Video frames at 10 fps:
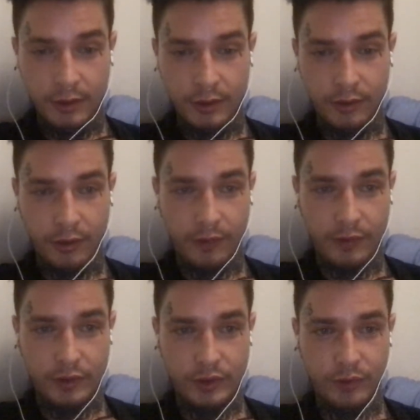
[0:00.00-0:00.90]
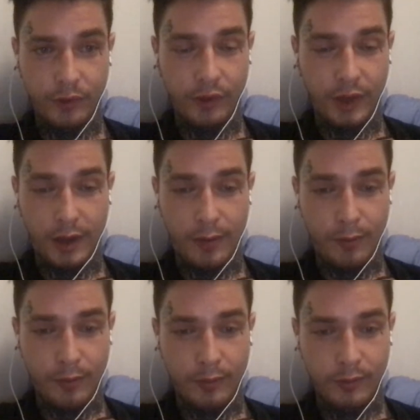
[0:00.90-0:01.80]
You don't have to use your real name
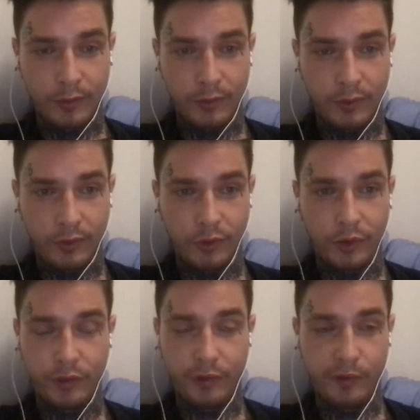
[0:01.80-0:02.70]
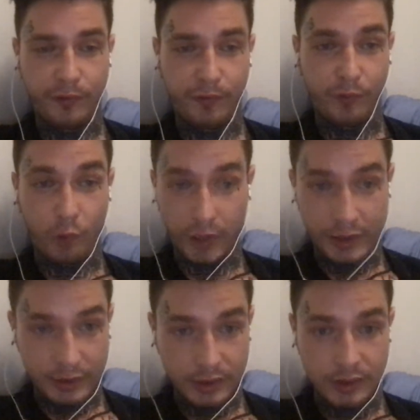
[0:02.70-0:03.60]
or your real
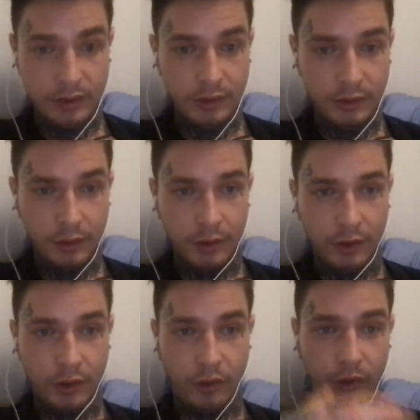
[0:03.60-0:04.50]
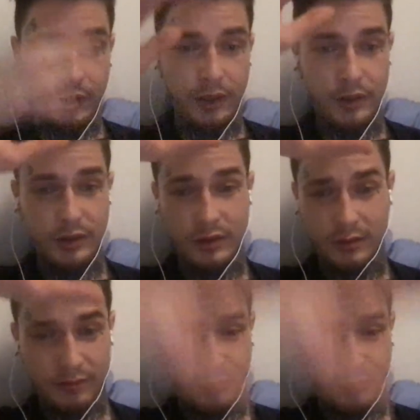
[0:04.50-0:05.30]
voice, or you can just